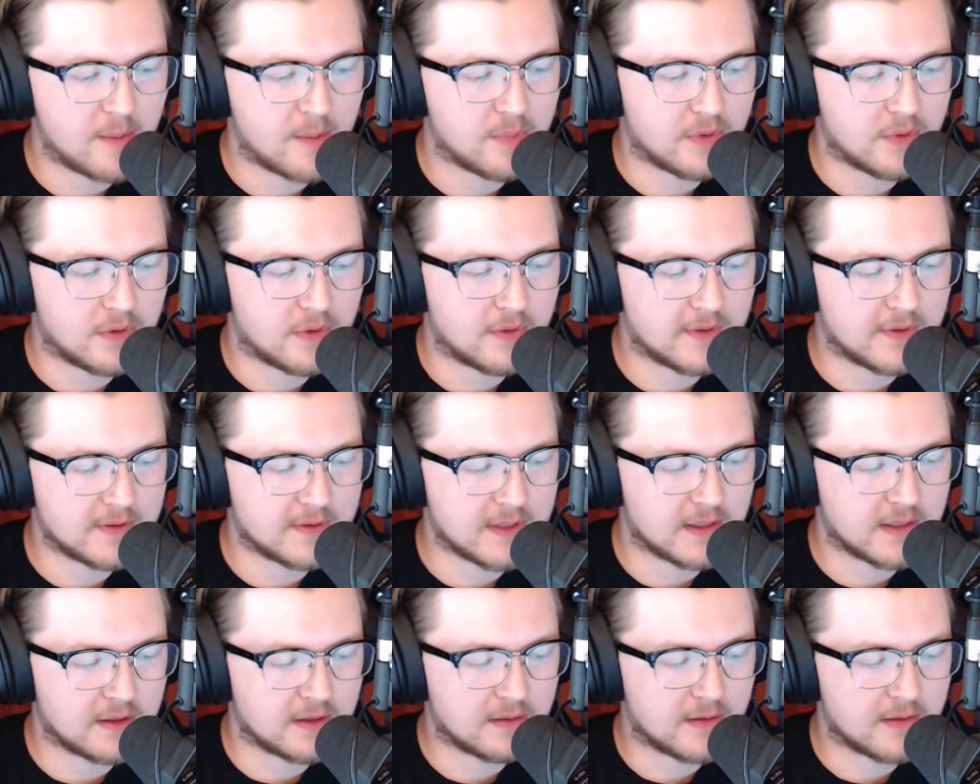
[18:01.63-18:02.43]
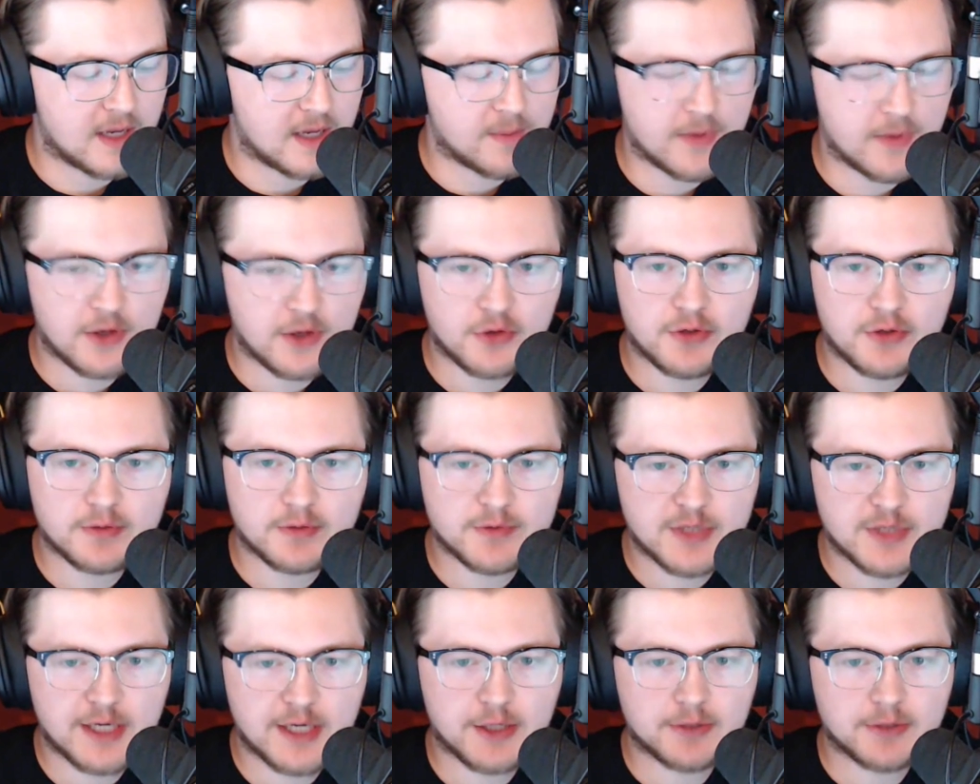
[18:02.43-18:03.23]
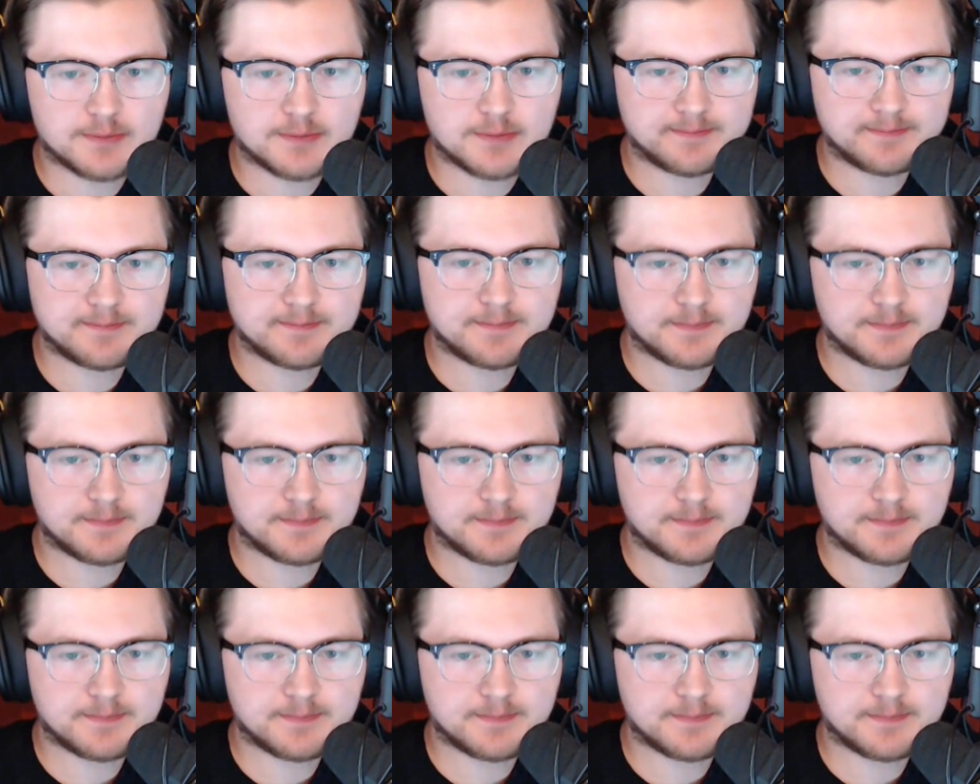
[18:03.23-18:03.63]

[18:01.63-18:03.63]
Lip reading: Apple, and then on my YouTube channel.